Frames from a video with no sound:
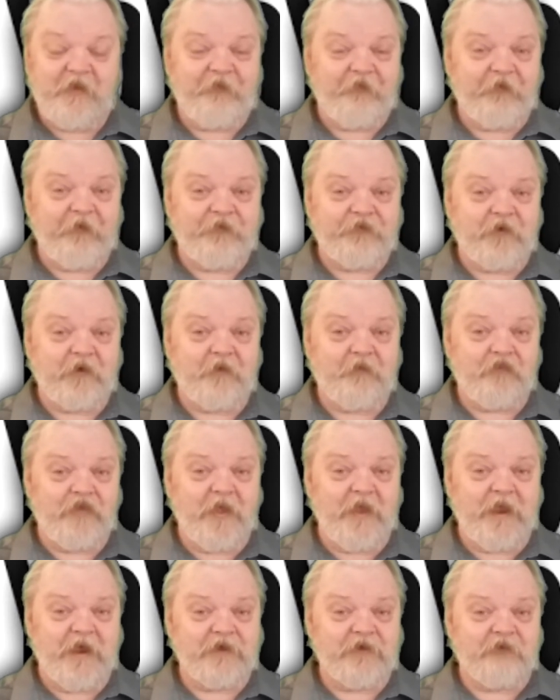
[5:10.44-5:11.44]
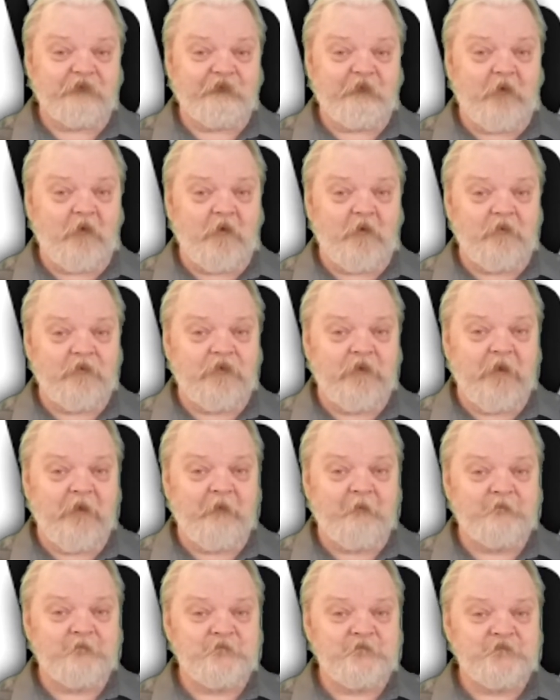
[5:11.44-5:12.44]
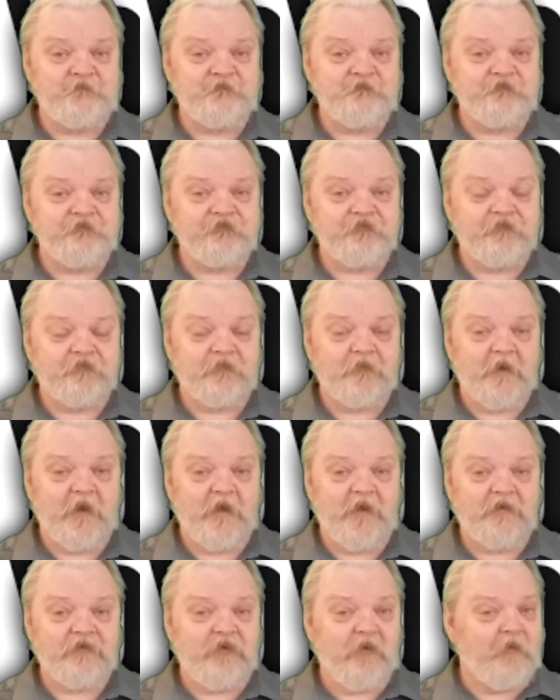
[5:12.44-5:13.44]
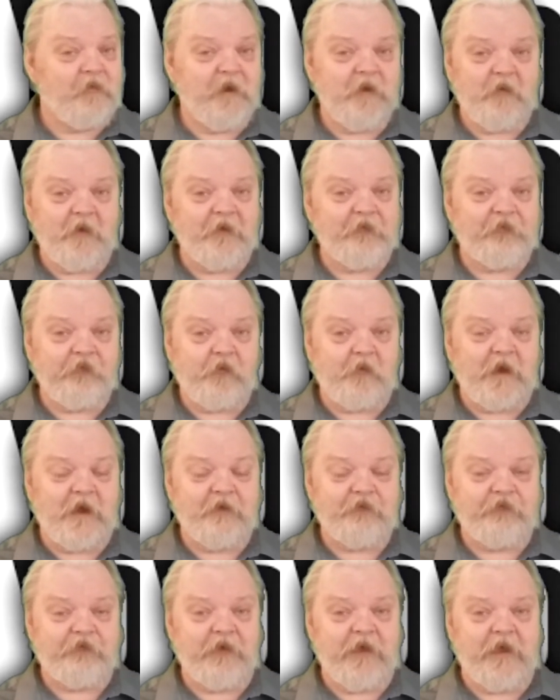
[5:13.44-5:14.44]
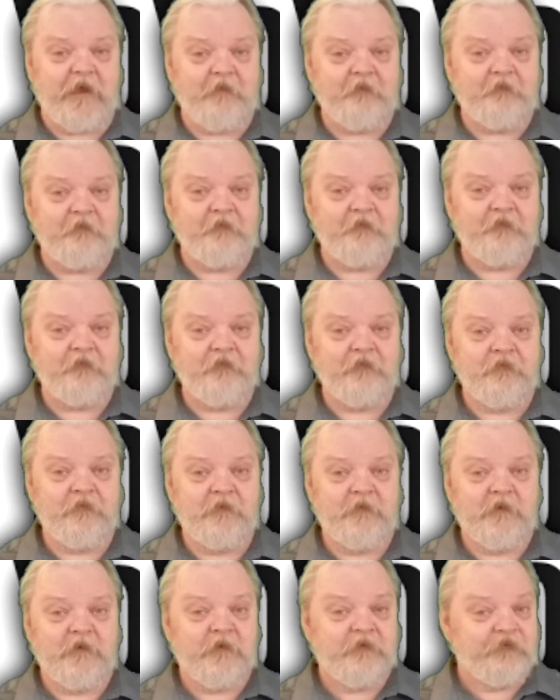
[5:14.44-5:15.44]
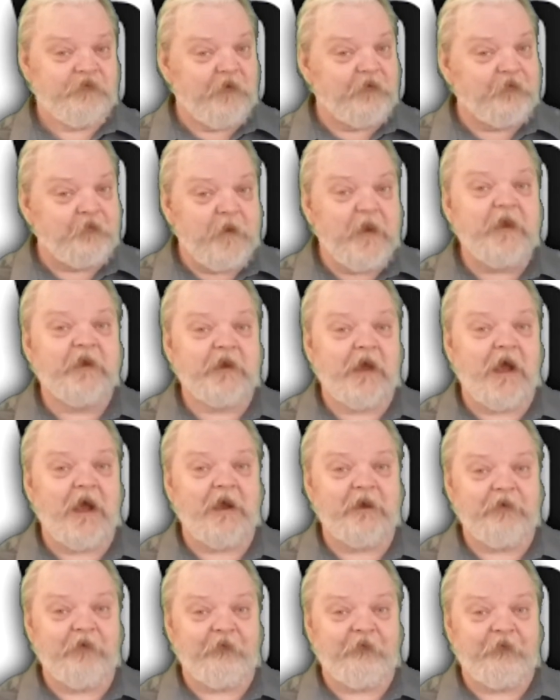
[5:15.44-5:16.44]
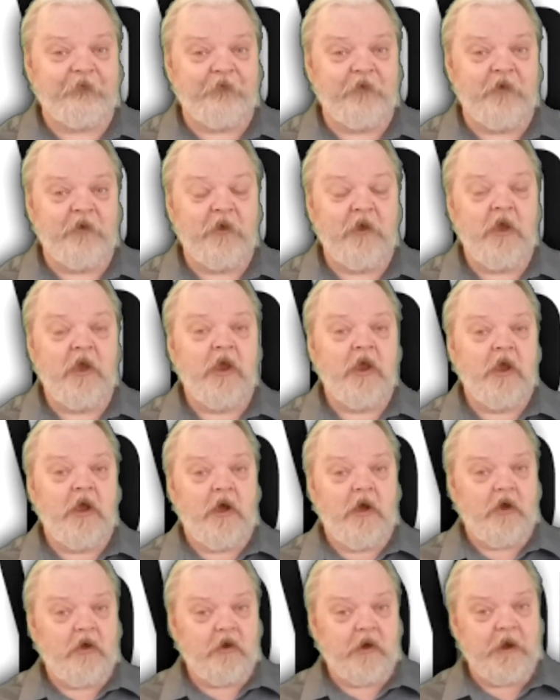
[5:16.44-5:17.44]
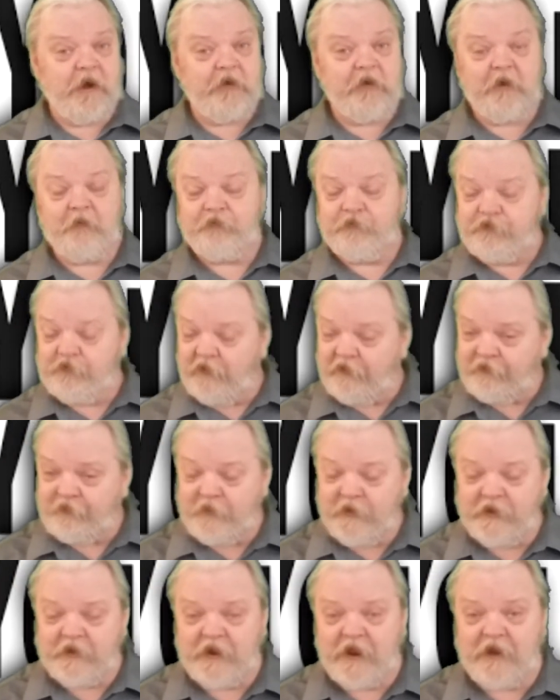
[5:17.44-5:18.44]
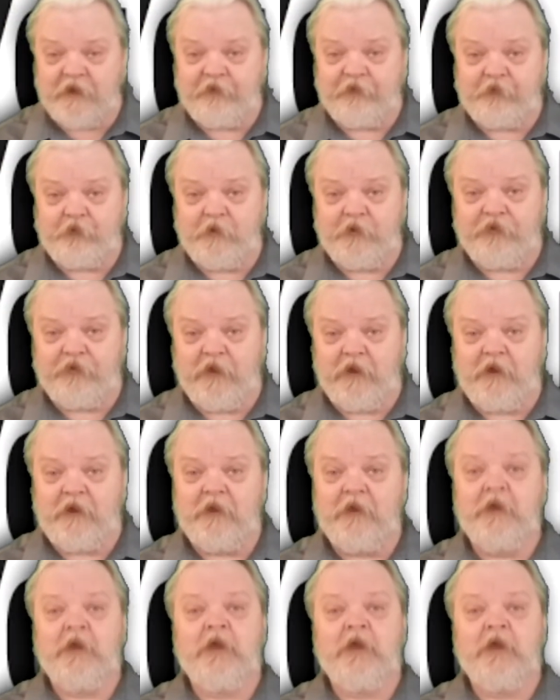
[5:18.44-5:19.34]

sit there and play on your phone. Nobody wants to watch that. Just being honest. All right? I'm just being honest with you.